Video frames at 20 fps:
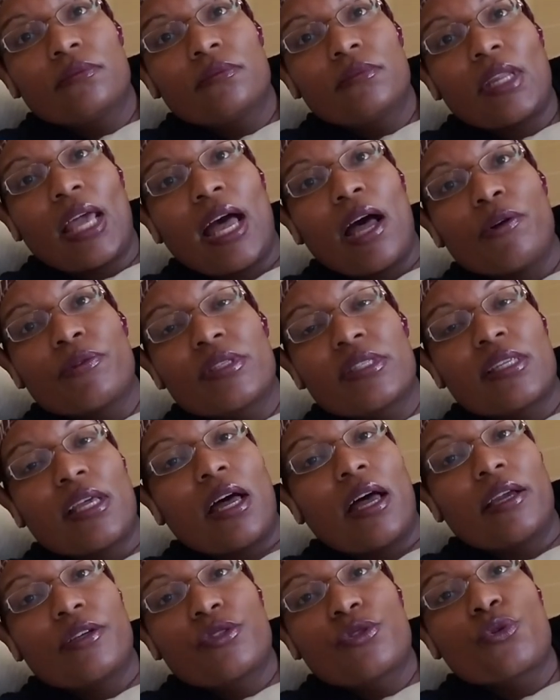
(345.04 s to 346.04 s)

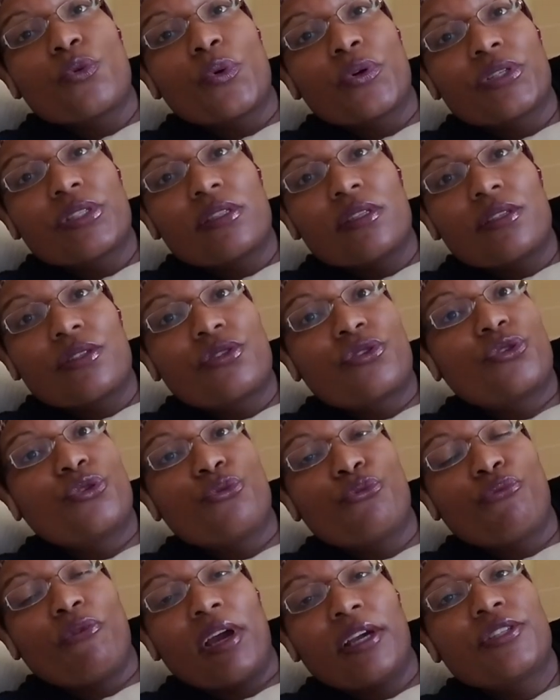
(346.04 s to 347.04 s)
Outside sources to
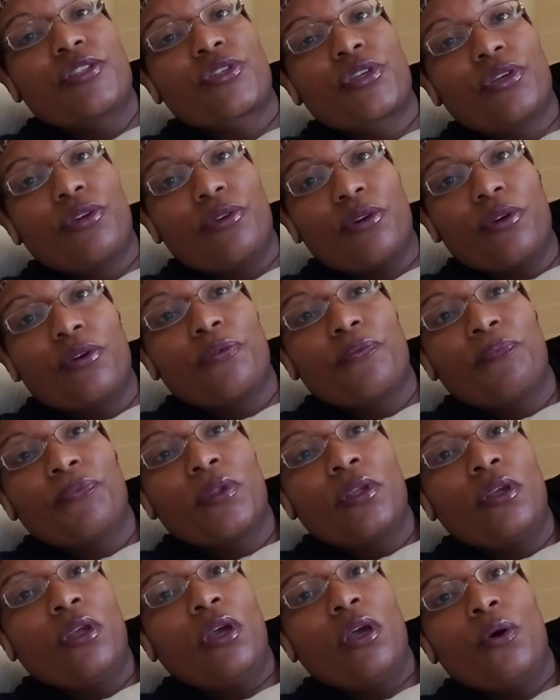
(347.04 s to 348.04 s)
rescue you,
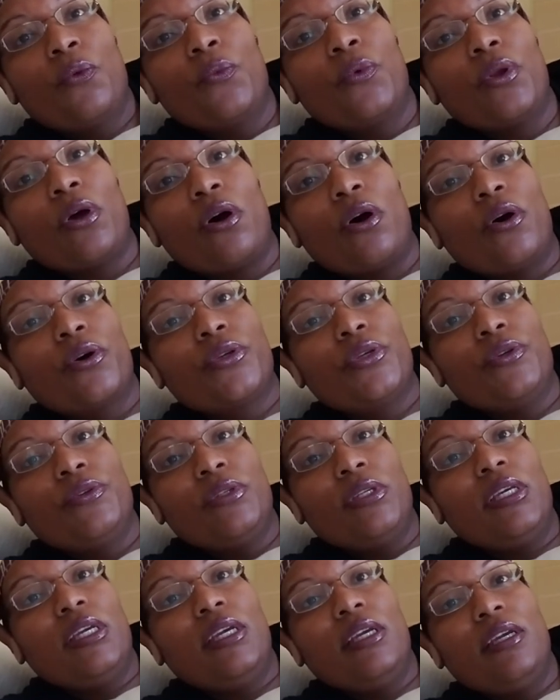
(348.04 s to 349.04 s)
when all you
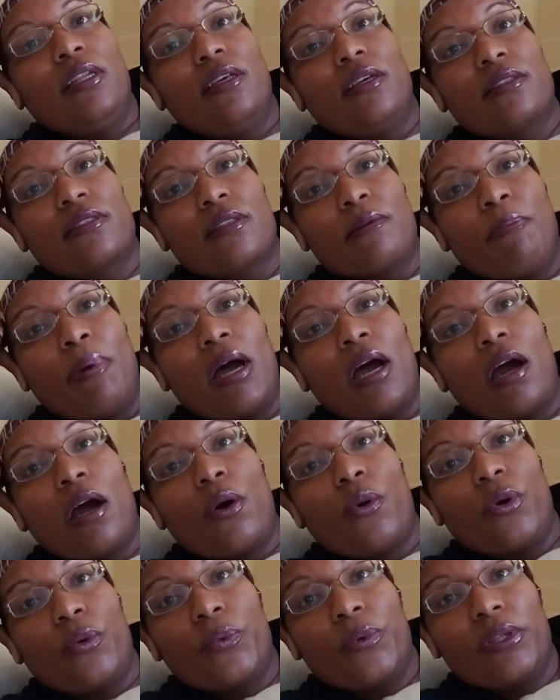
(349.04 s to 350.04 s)
need is the
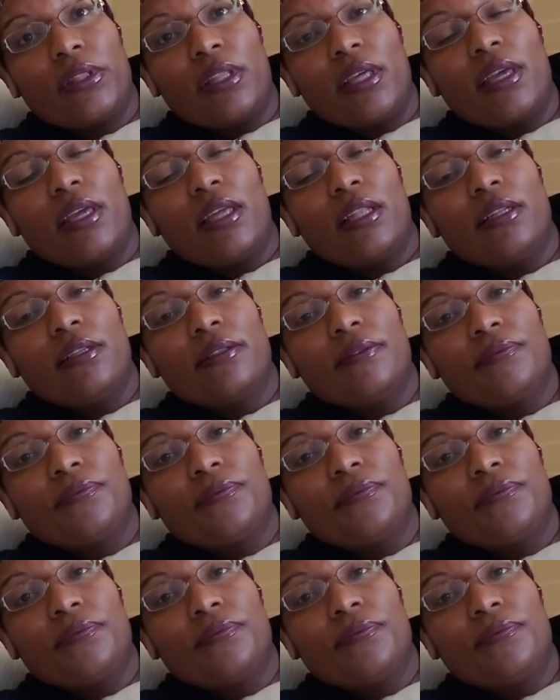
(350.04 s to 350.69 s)
power within.